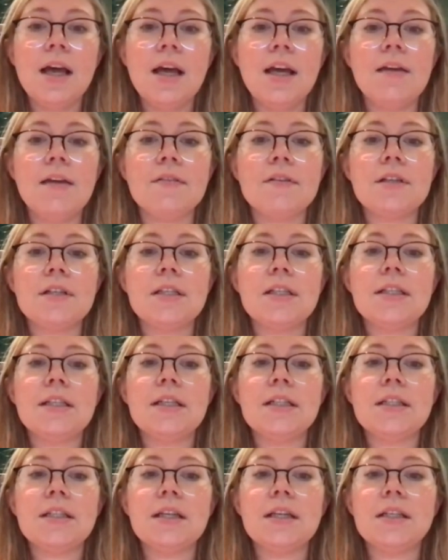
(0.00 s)
if the
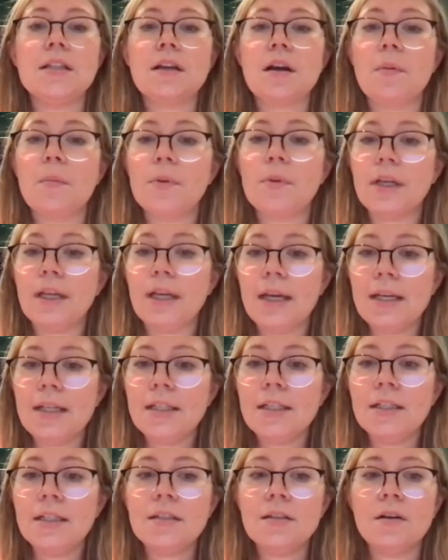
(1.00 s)
disease is
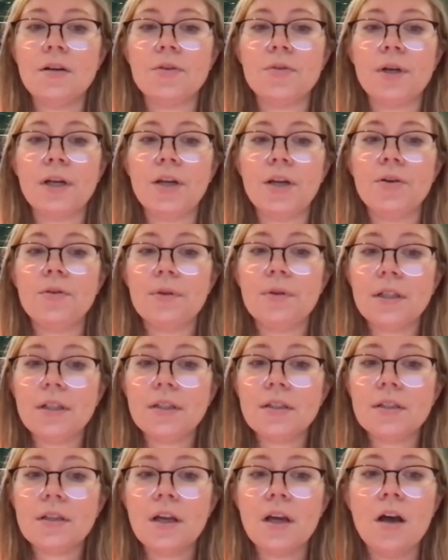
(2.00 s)
complicated or
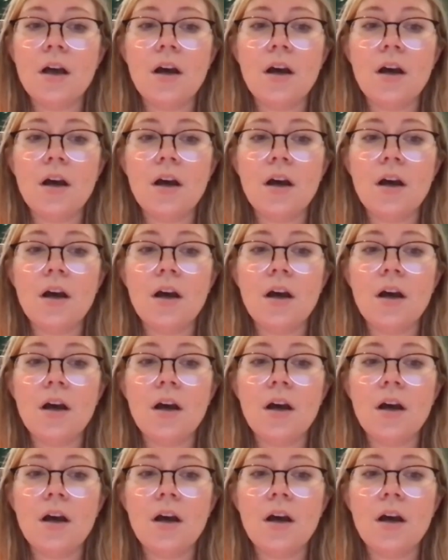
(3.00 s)
recurrent,